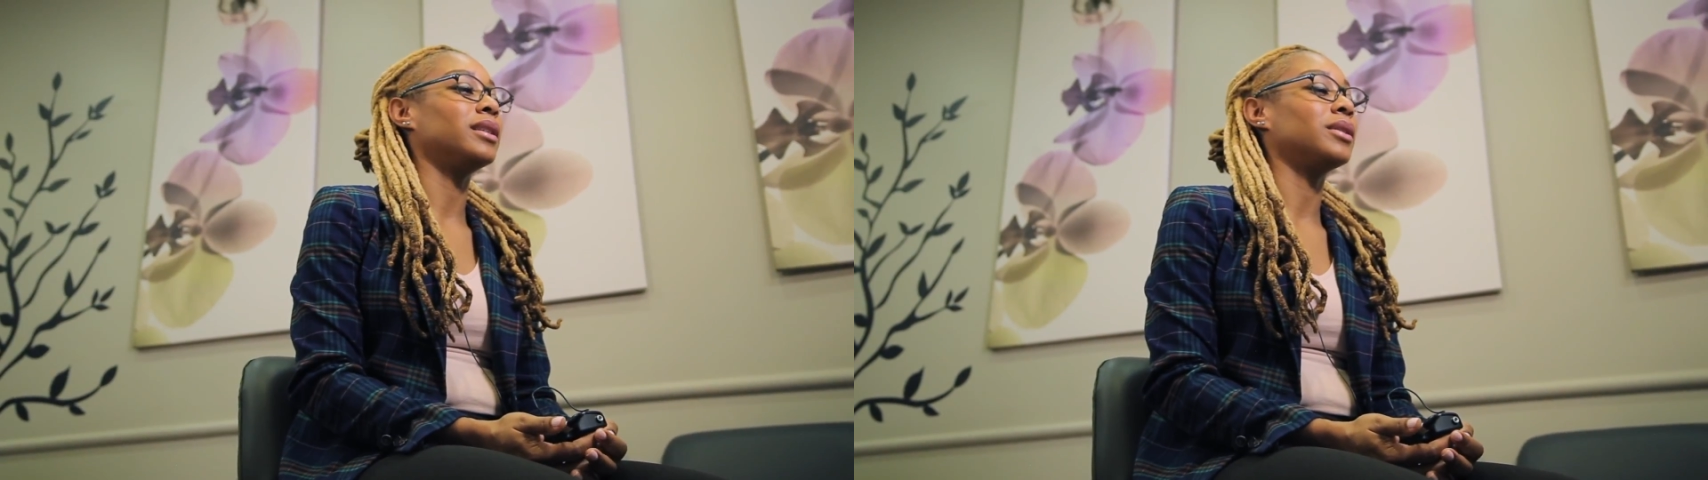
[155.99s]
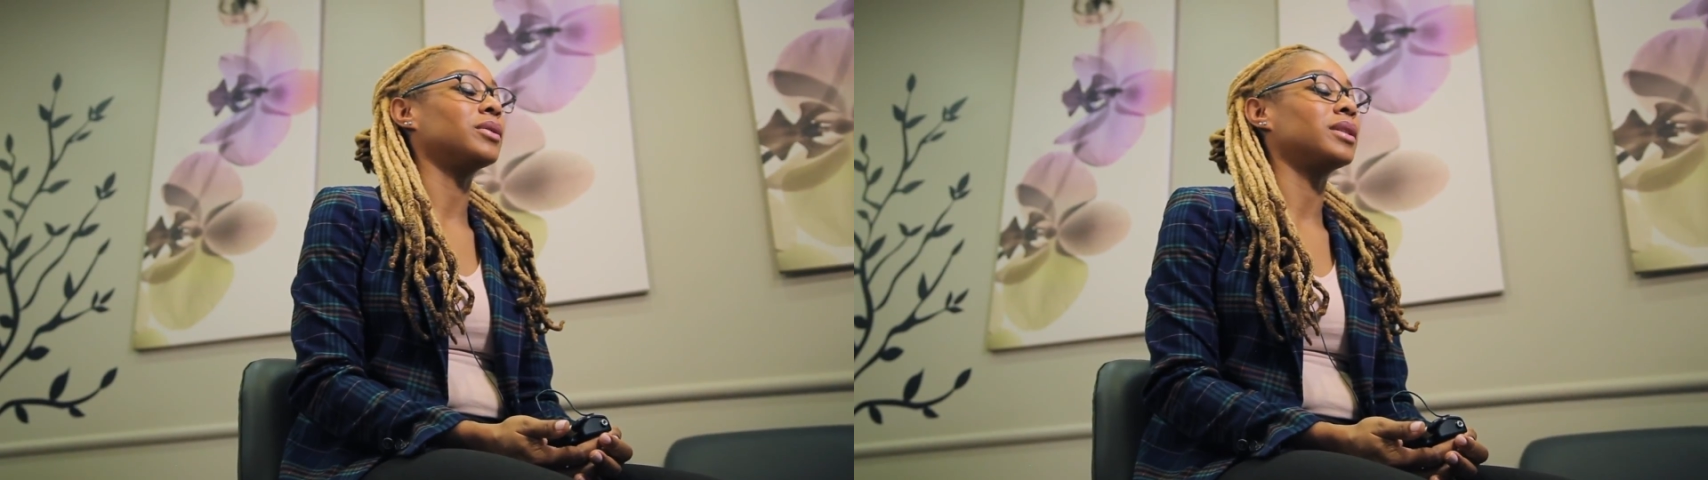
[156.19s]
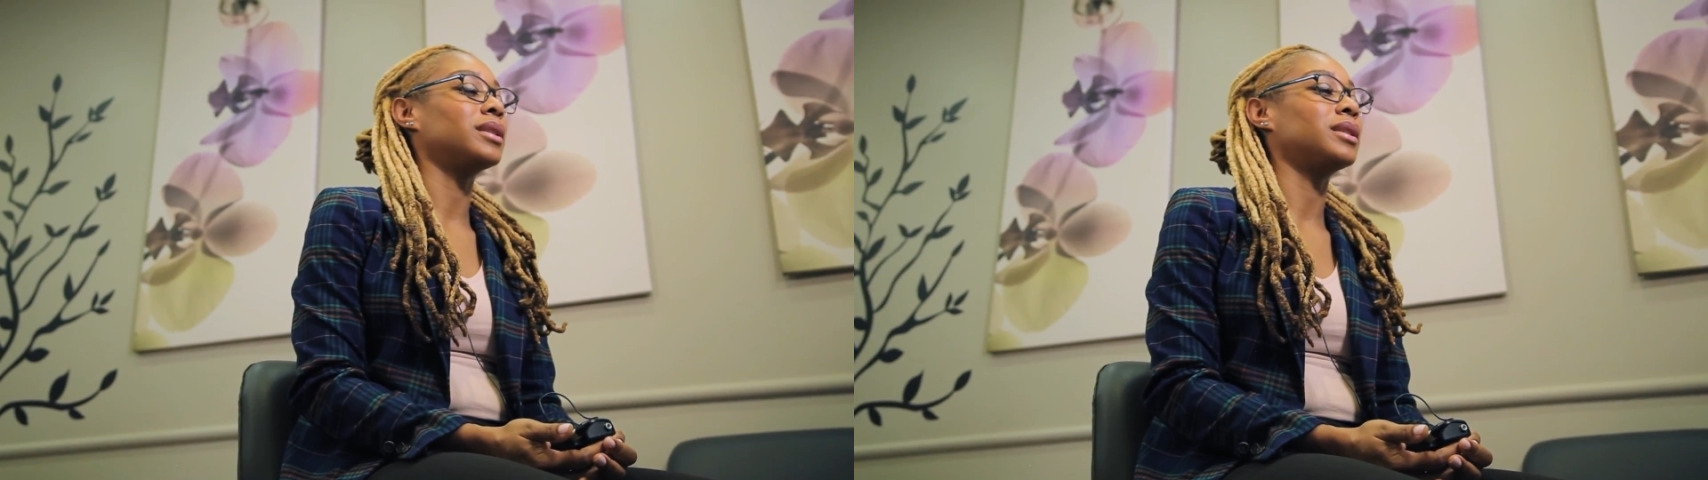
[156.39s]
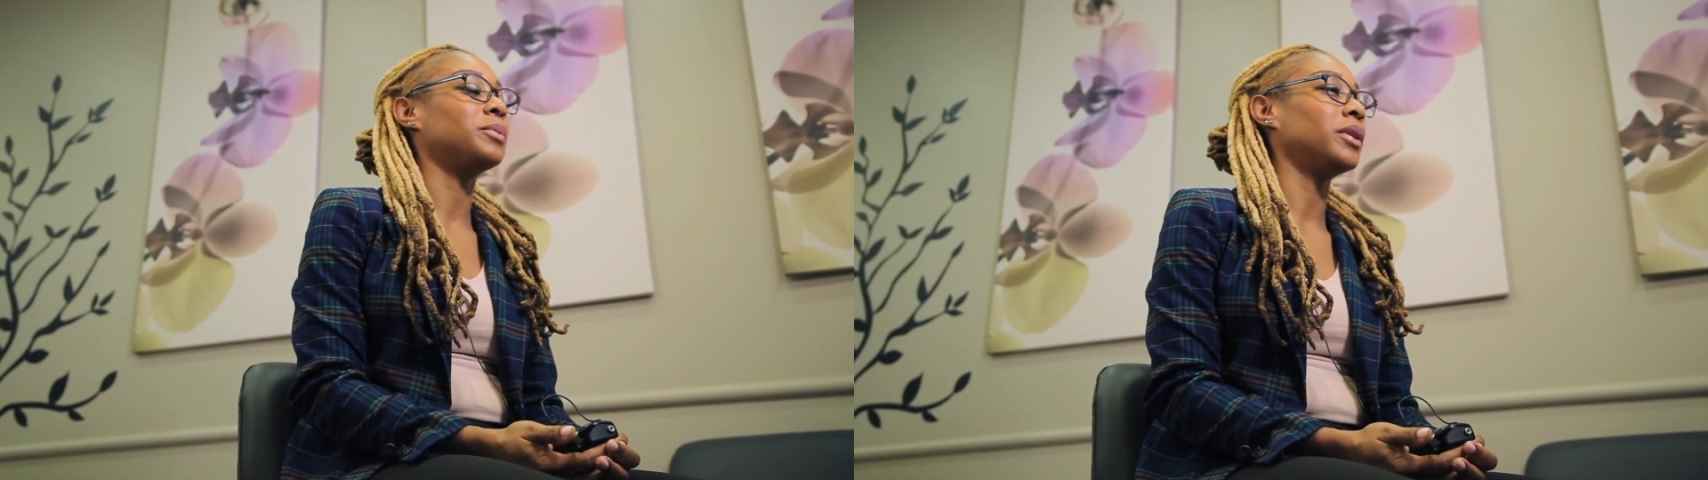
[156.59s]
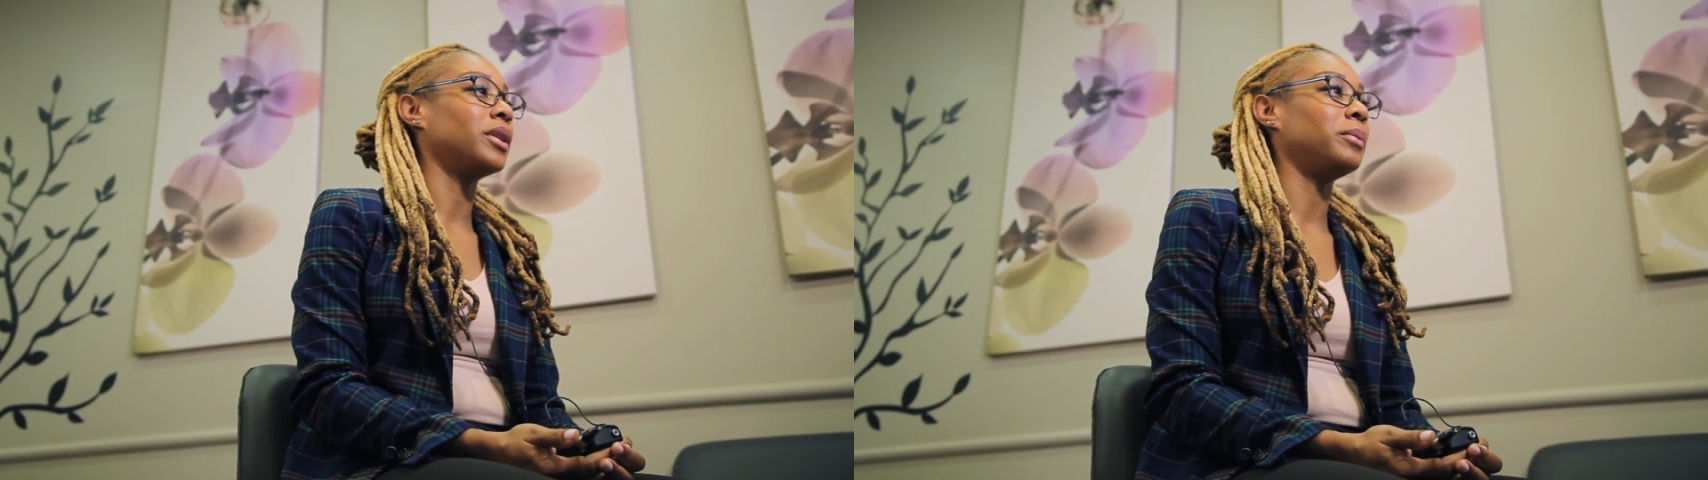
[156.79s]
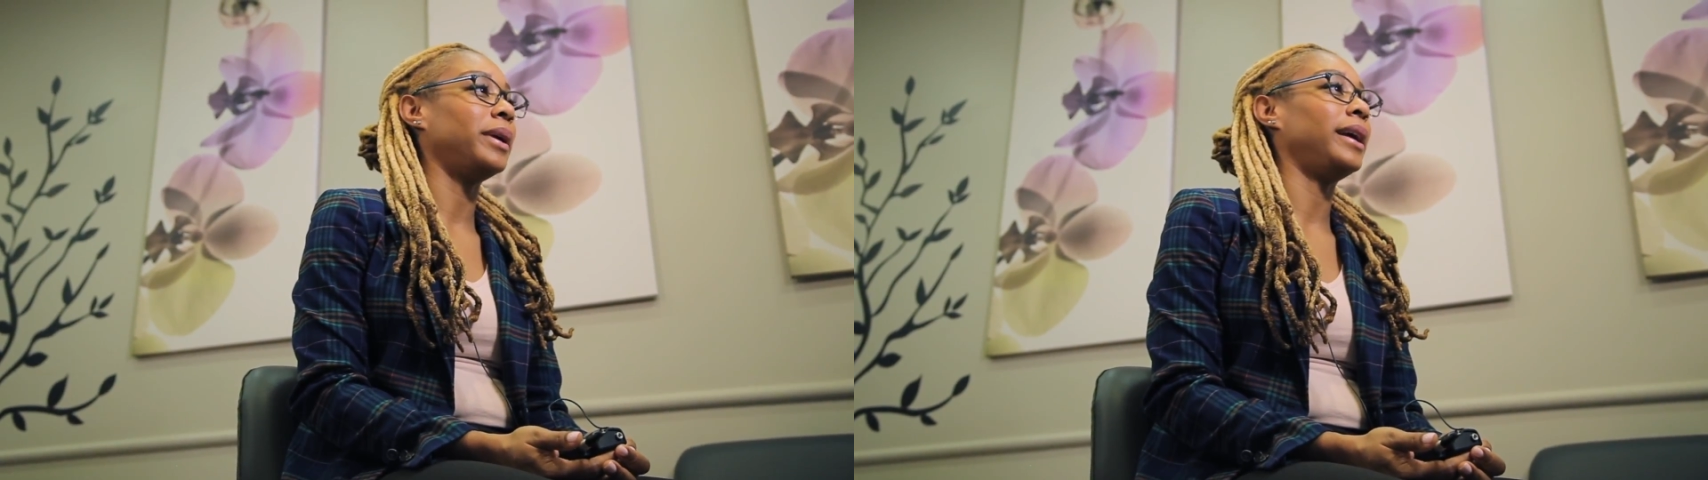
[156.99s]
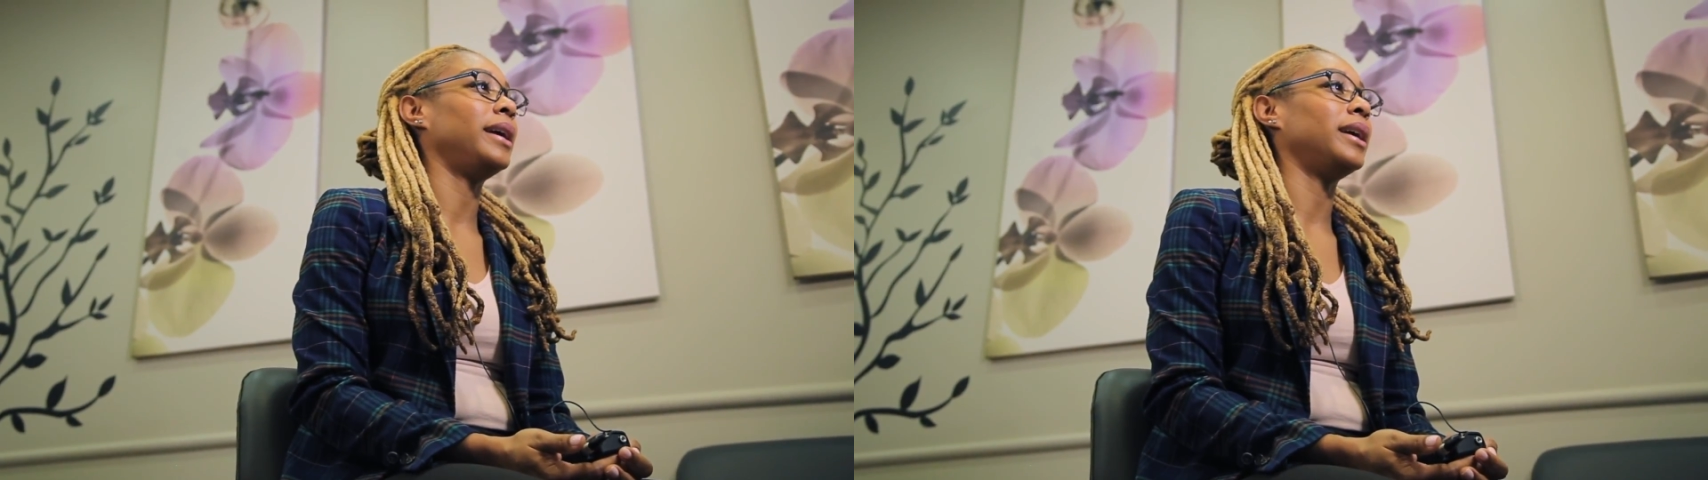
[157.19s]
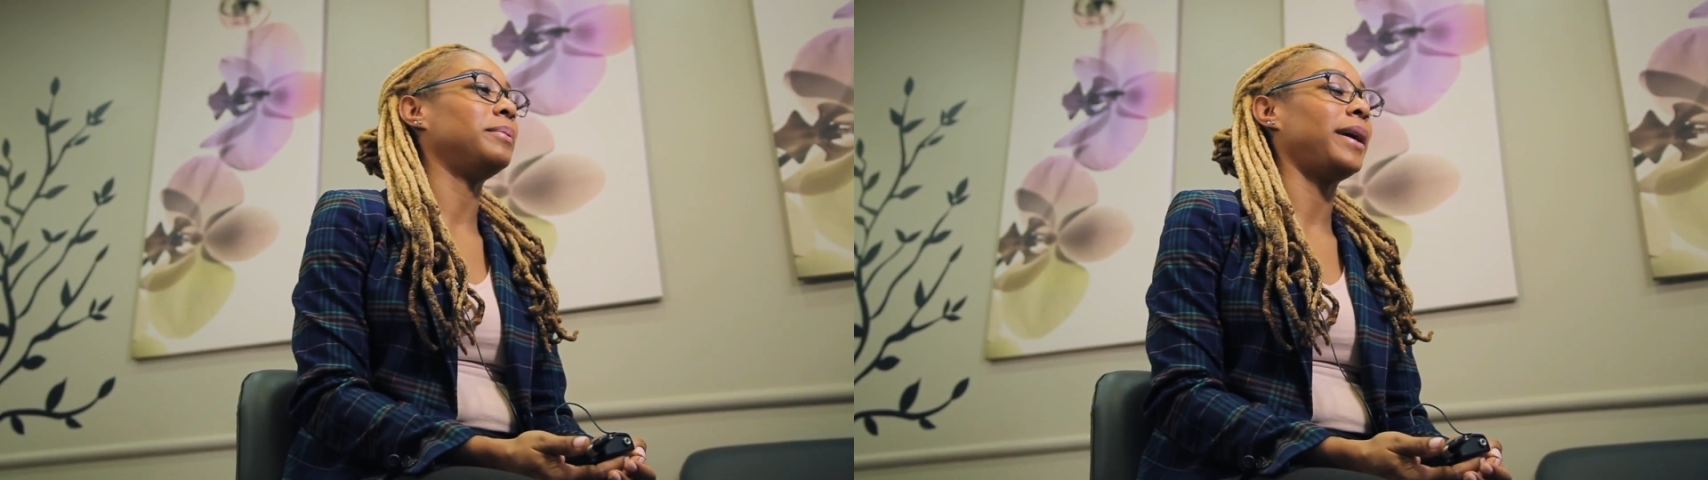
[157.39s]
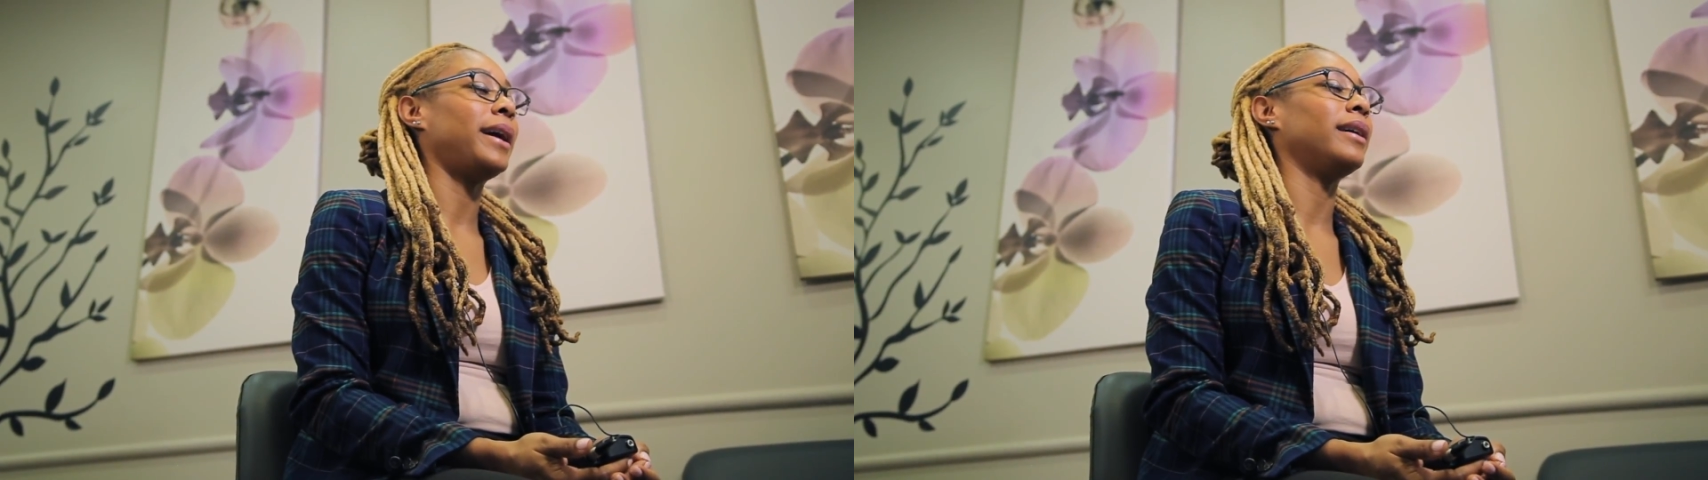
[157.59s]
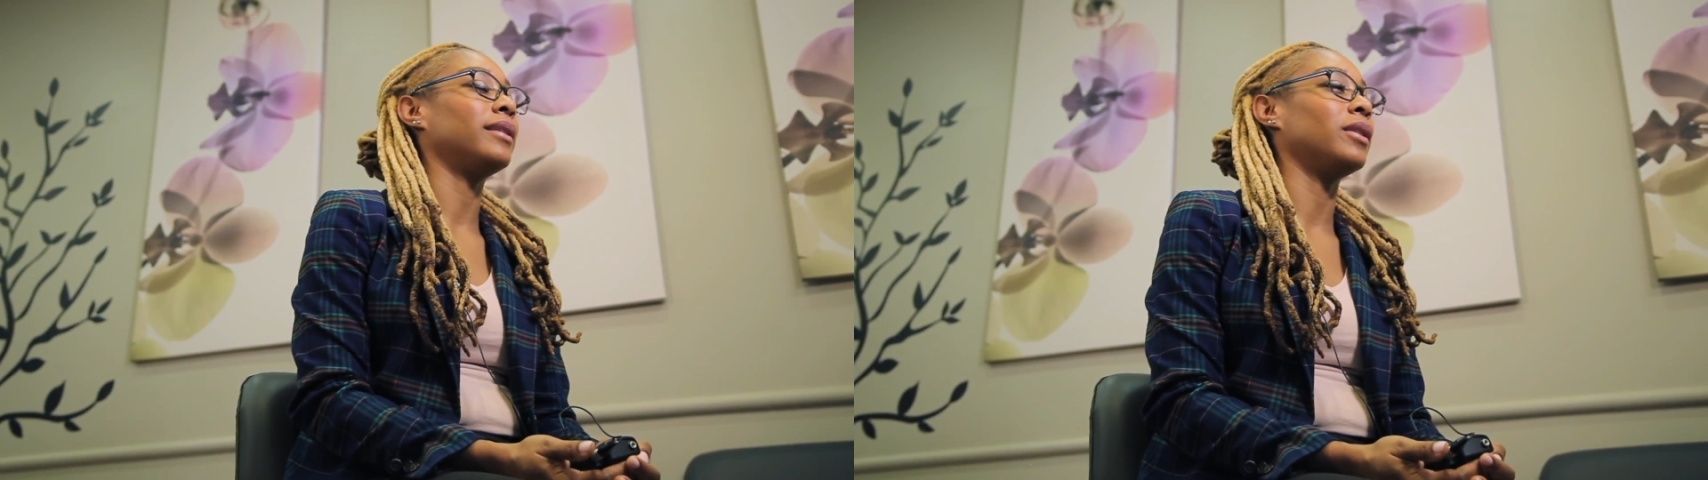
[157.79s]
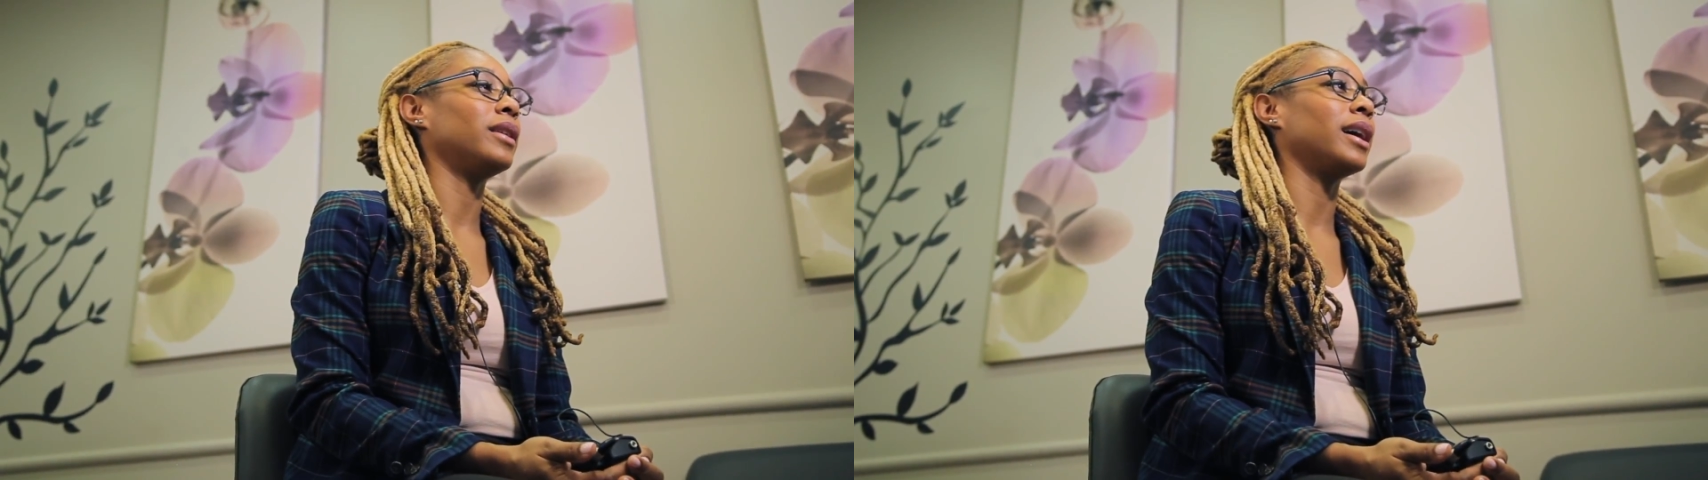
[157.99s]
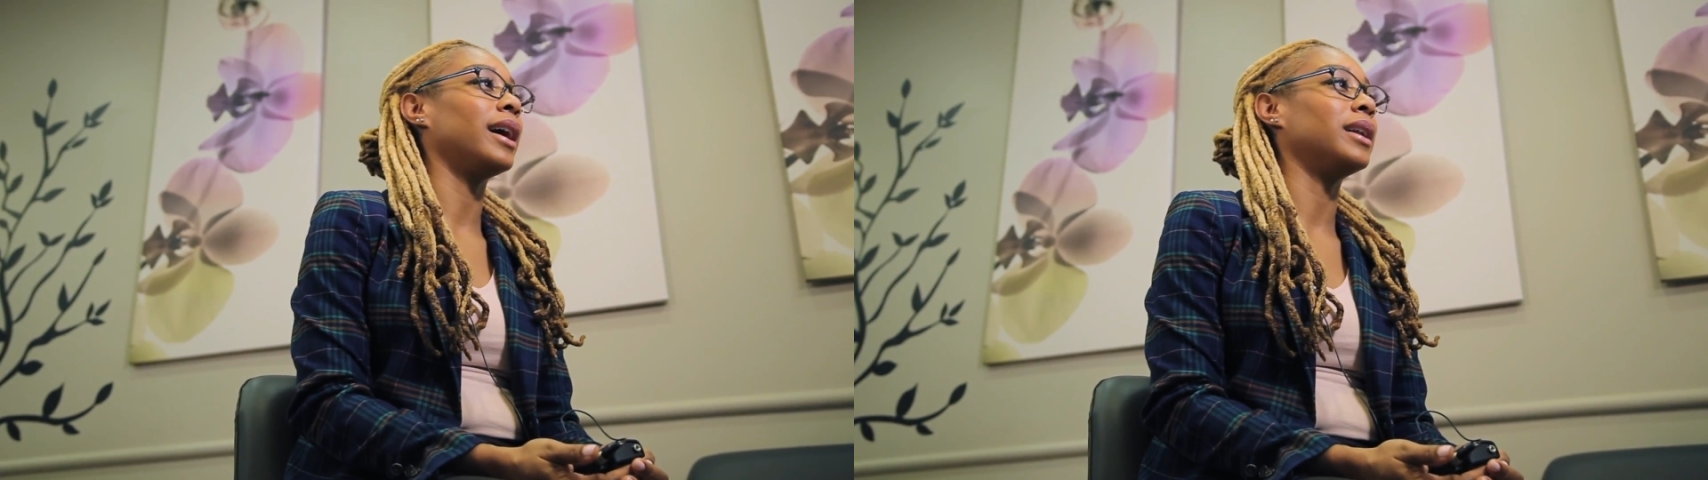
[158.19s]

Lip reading: to put her to bed, bath, all that